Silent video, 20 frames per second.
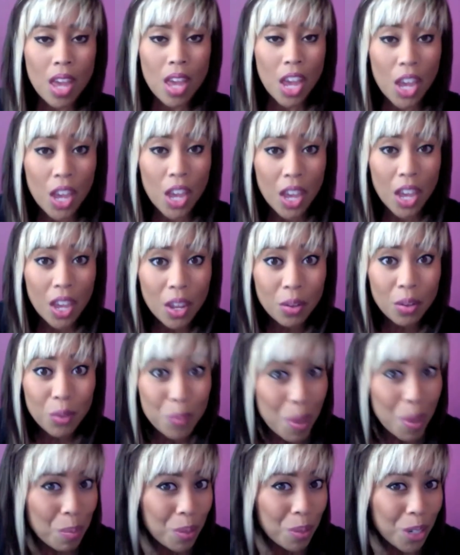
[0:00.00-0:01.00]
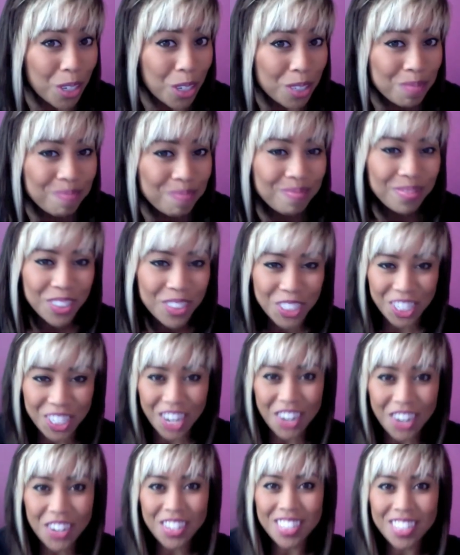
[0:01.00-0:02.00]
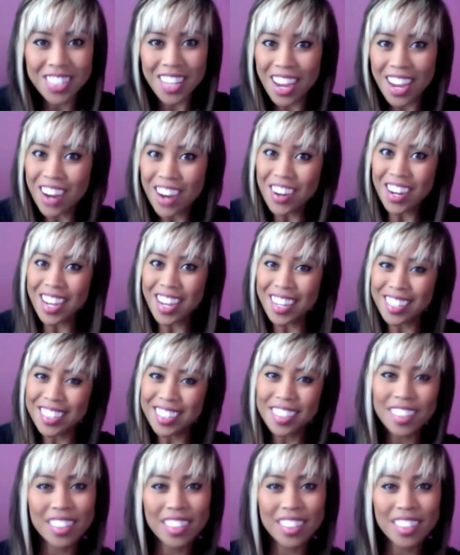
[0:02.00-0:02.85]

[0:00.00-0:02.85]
And remember, sharing is caring.